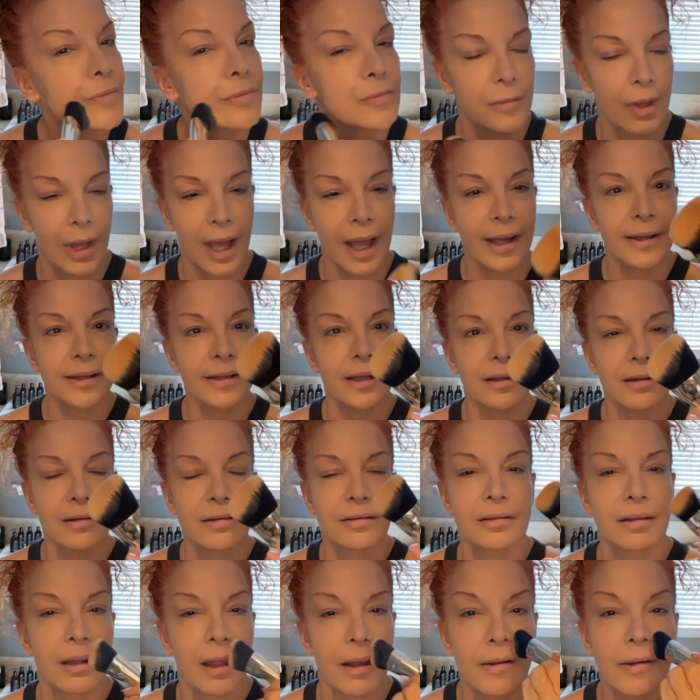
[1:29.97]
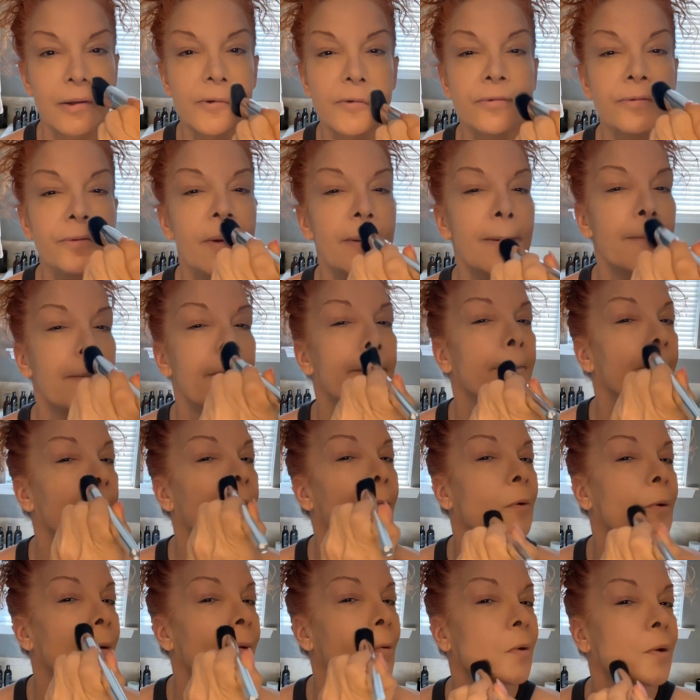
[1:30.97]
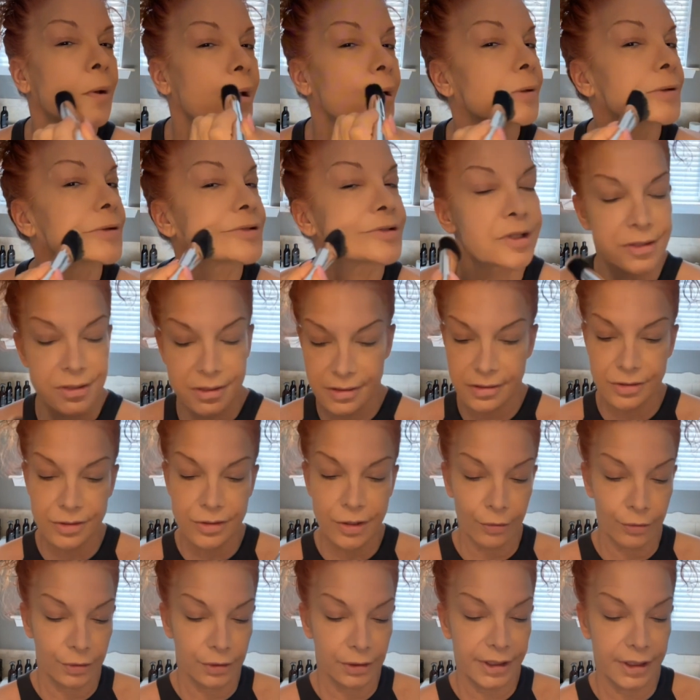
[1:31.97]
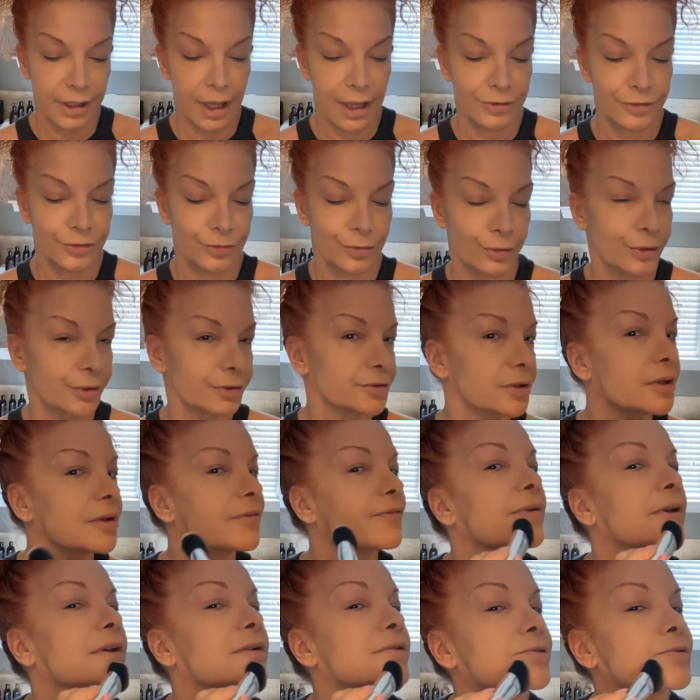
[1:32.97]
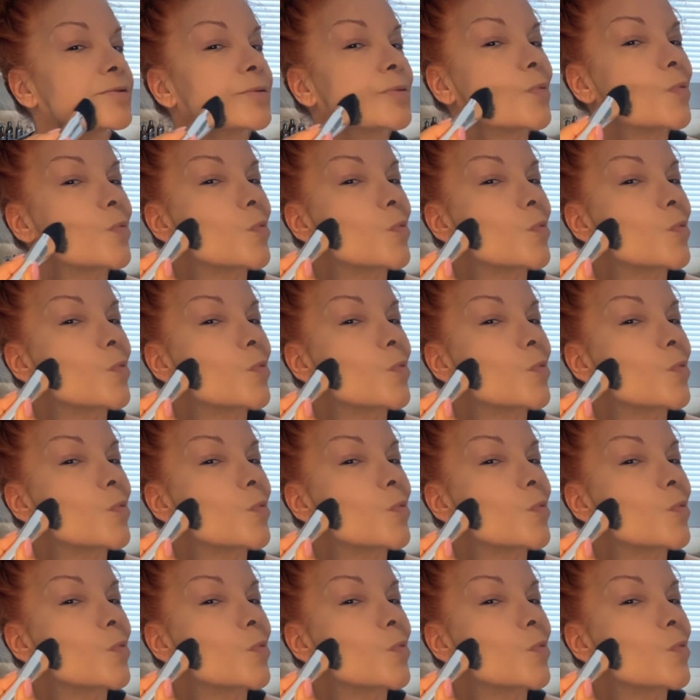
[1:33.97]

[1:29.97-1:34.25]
I love, and this is totally contour to the face.